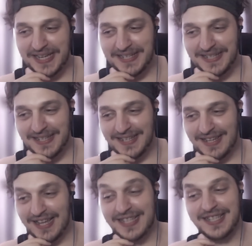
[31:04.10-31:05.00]
yeah,
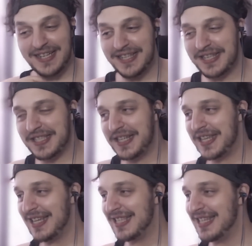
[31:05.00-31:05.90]
excited
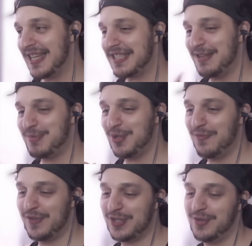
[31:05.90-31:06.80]
to get to the next
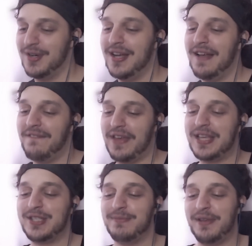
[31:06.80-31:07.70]
episode for sure.
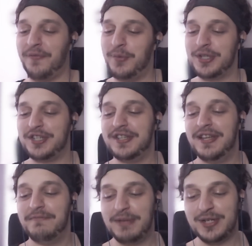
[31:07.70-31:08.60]
Thank you so much for
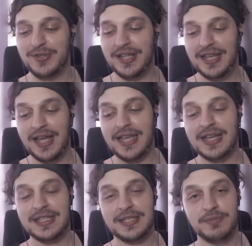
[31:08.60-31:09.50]
watching. Be sure to
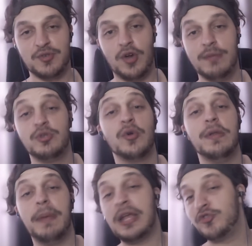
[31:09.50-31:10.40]
like, subscribe, join
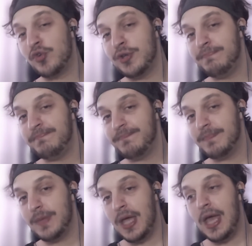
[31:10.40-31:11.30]
the Patreon.
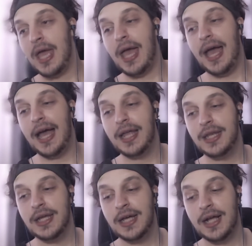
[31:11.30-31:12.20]

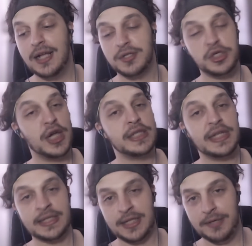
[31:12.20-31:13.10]
And I'll see you guys
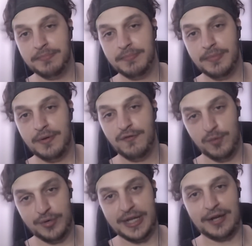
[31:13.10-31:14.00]
next time for
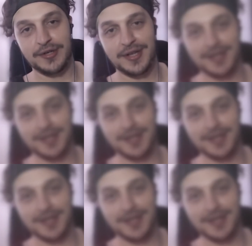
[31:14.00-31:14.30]
more Attack on